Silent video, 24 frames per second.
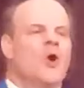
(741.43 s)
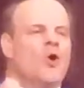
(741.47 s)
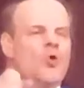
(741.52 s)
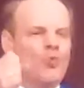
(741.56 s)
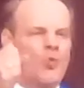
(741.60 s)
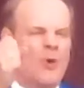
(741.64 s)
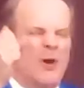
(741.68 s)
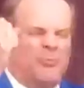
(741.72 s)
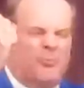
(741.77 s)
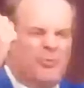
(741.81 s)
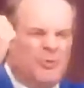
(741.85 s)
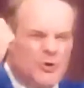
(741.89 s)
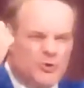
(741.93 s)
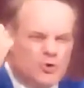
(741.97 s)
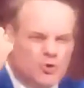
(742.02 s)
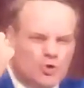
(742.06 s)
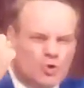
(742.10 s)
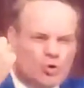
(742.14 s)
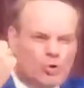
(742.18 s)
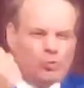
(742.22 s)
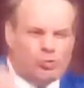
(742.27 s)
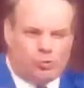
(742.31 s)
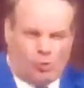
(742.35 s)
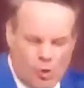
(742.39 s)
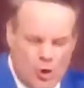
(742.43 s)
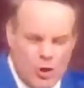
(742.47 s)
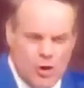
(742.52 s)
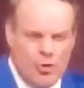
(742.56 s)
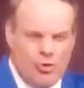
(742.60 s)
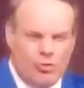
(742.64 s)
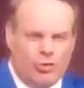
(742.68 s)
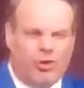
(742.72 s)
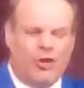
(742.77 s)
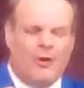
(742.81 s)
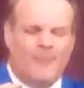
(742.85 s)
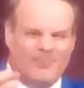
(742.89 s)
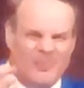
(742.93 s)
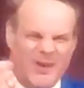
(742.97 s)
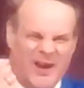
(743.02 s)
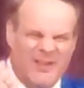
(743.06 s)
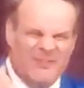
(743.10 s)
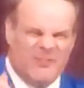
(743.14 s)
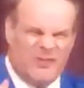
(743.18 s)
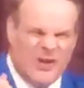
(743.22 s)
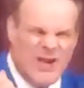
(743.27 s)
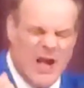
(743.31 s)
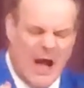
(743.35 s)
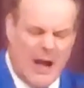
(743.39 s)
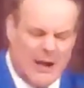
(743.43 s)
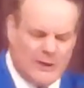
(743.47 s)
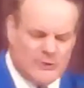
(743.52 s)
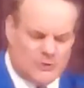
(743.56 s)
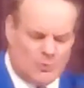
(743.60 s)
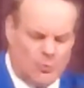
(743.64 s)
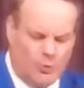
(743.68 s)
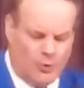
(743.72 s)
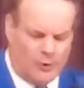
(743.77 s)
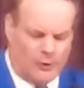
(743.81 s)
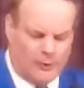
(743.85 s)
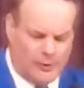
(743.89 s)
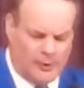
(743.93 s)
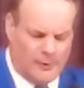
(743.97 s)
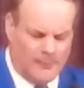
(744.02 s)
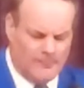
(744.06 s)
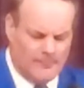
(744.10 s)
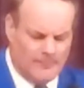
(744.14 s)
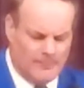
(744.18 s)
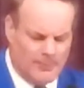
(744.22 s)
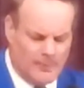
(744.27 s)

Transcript: with the truth of God's Word,